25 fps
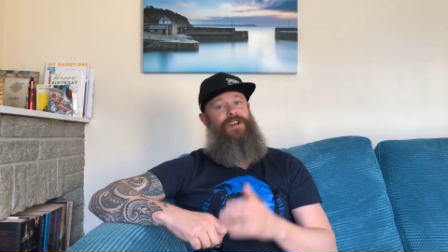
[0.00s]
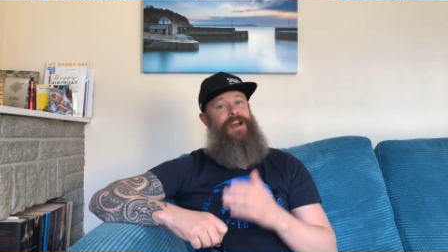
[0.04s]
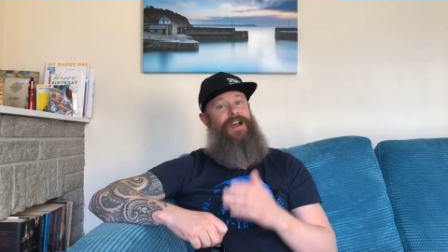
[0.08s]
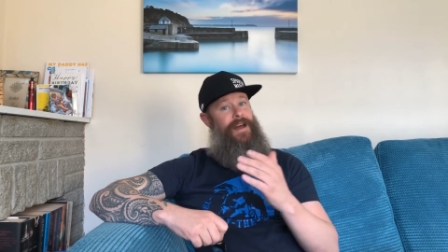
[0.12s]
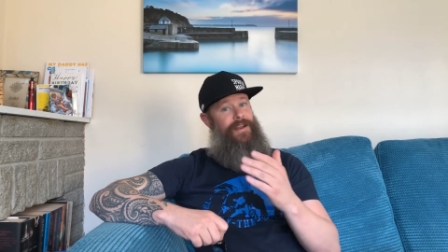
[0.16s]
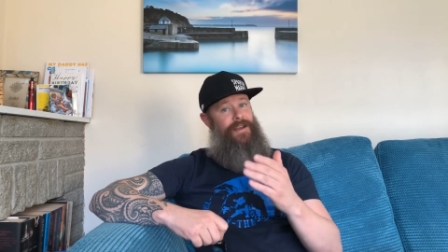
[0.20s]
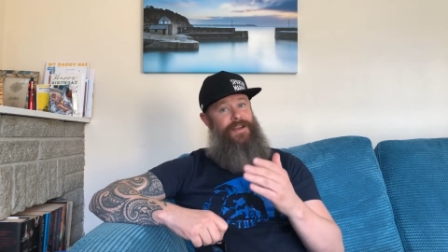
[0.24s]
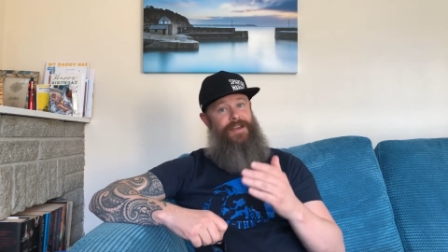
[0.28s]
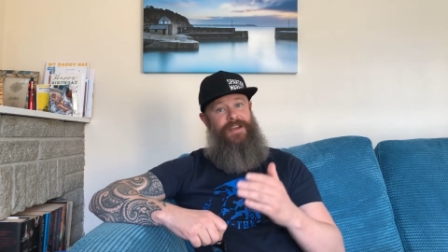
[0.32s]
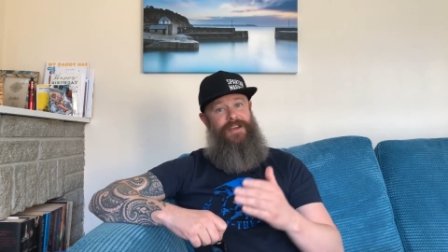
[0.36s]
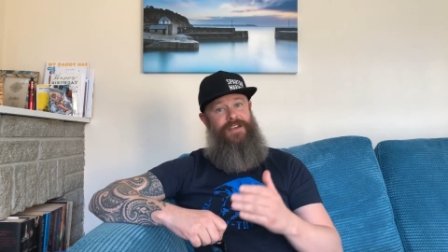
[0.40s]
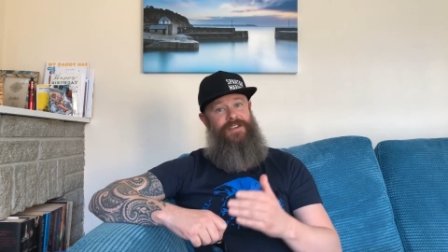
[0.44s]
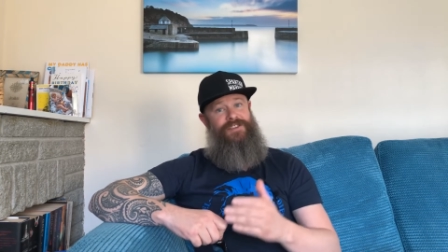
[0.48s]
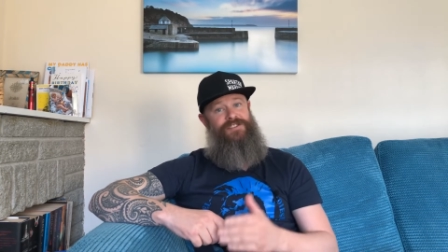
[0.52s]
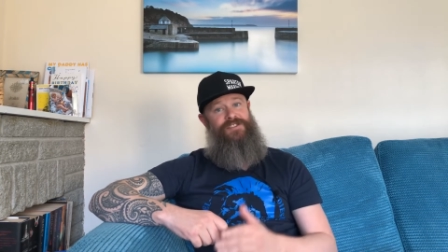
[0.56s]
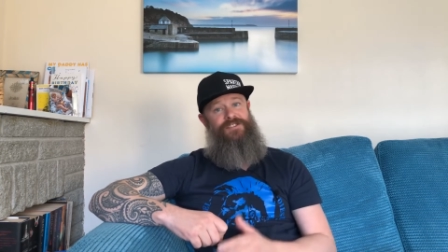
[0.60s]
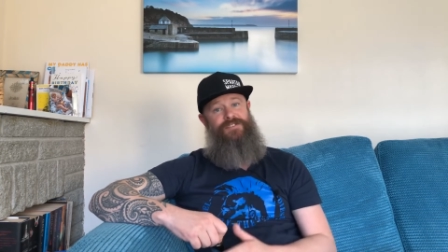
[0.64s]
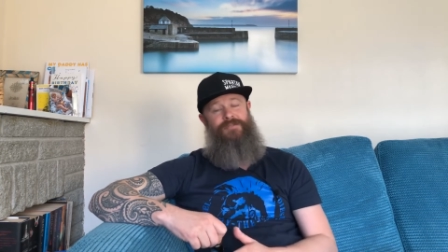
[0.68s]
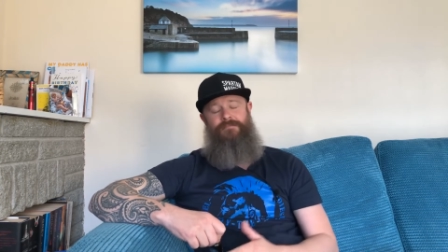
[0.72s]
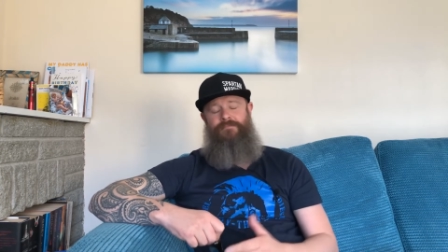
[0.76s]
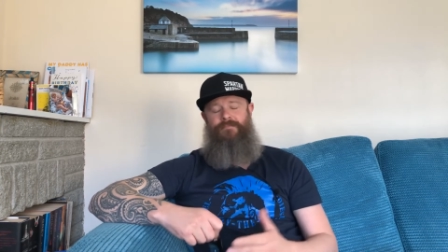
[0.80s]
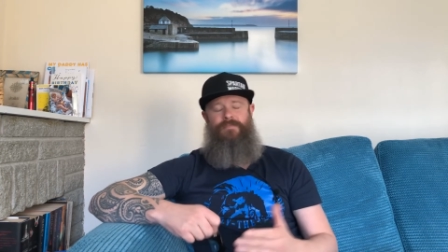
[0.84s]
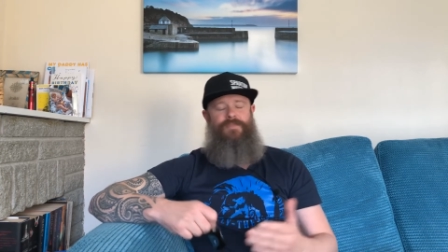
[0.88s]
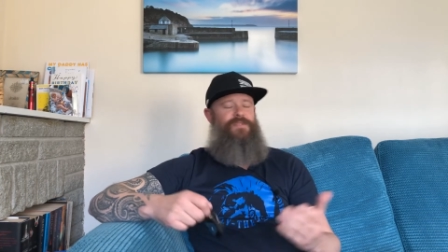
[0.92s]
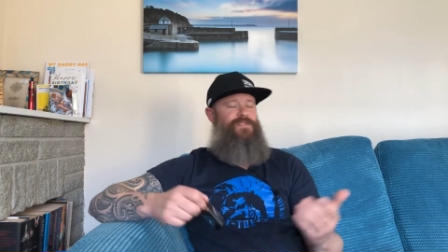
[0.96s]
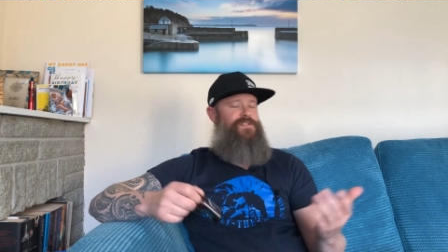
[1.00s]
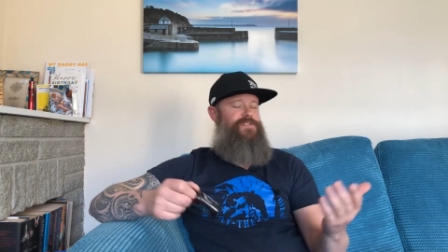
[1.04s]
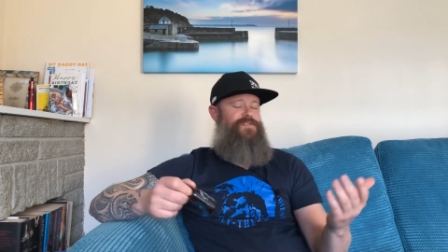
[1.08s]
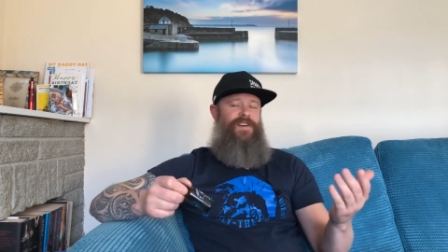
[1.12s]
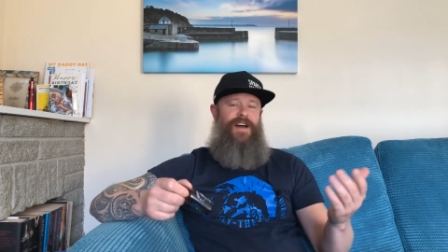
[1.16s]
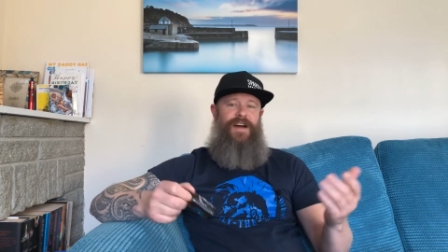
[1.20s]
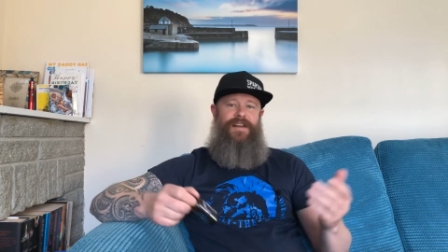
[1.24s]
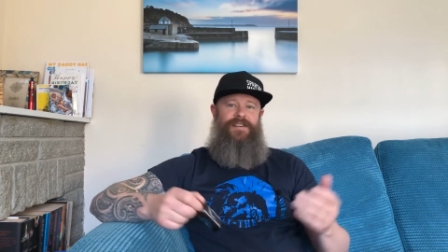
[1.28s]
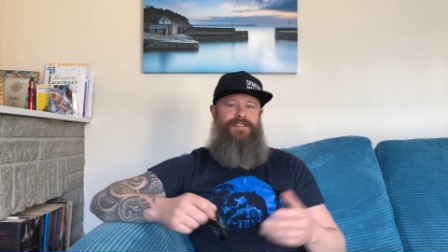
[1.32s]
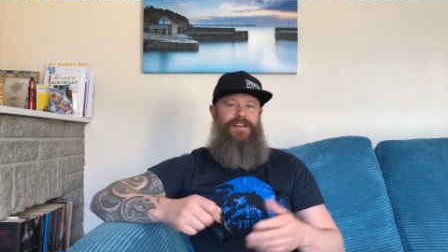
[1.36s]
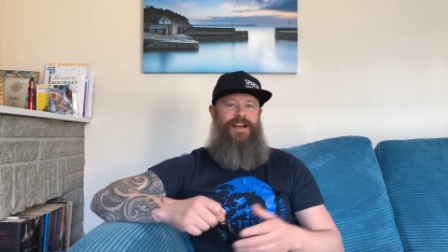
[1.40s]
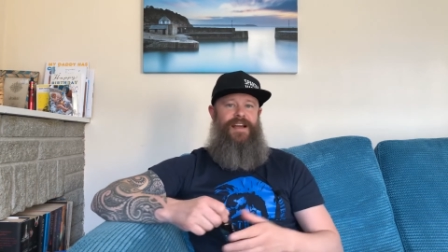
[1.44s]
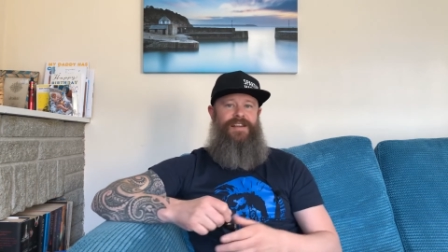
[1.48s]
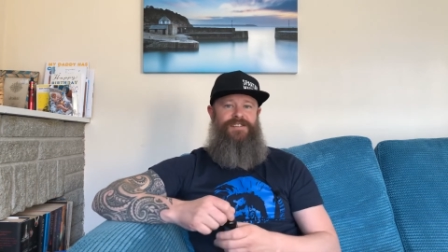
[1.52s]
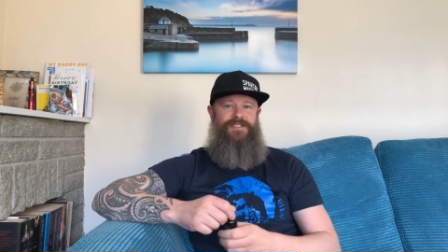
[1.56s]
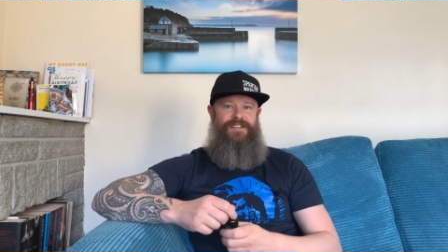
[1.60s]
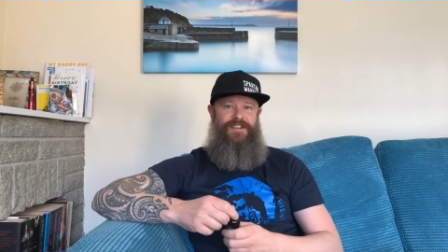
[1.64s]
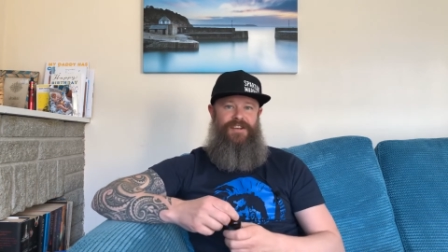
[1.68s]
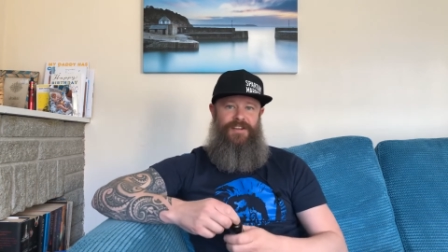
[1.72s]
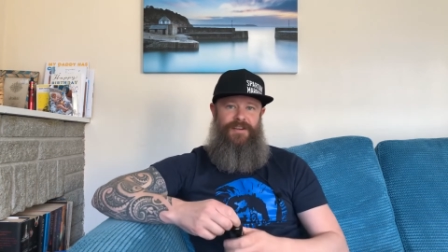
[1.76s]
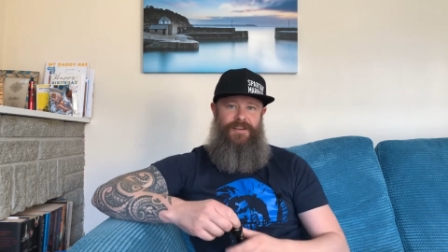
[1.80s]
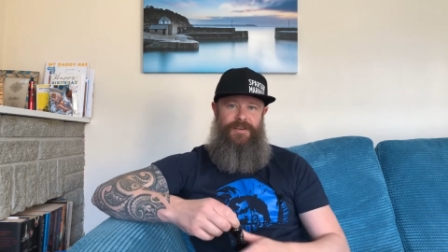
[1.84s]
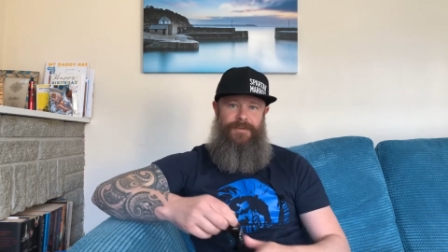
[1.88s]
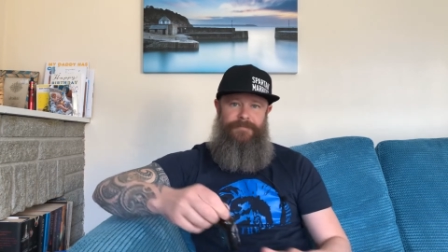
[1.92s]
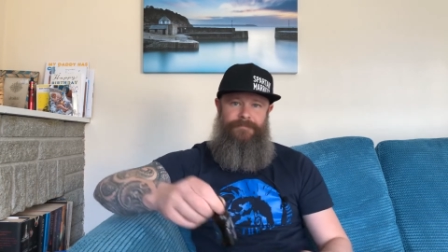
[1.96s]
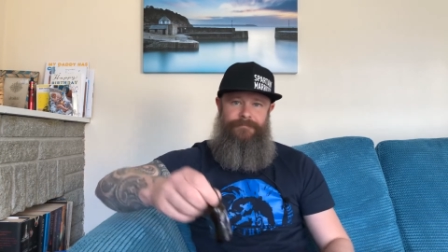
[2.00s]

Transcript: and it is. It's fantastic.